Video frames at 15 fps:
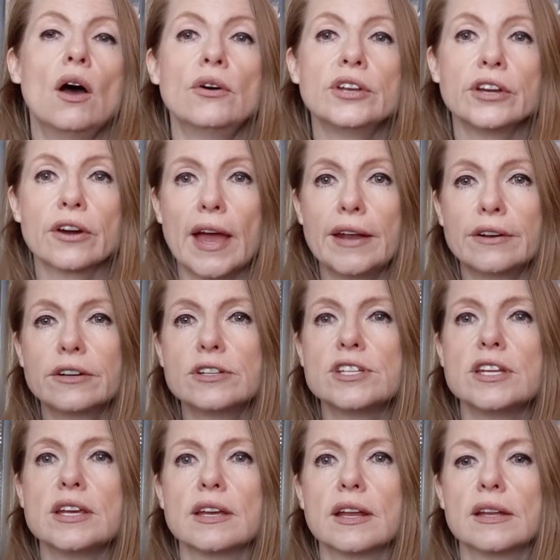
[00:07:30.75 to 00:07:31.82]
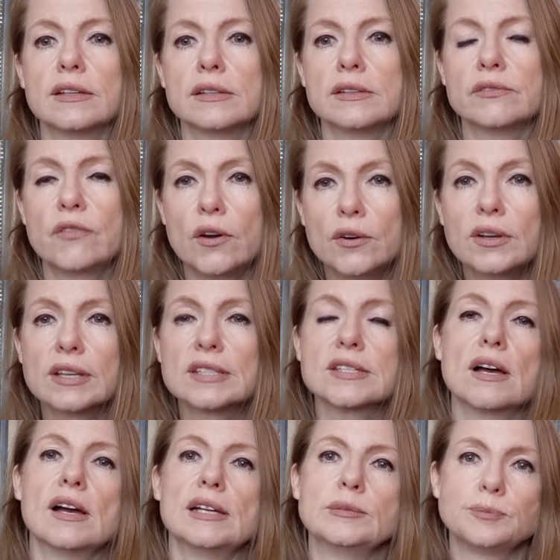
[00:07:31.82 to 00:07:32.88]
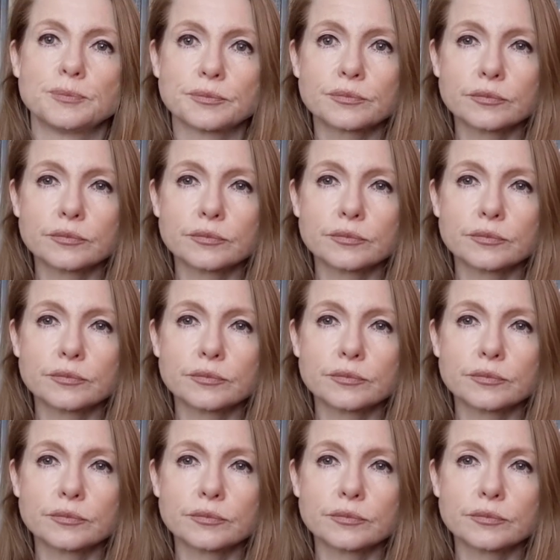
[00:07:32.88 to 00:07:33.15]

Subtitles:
hone your energy and focus on?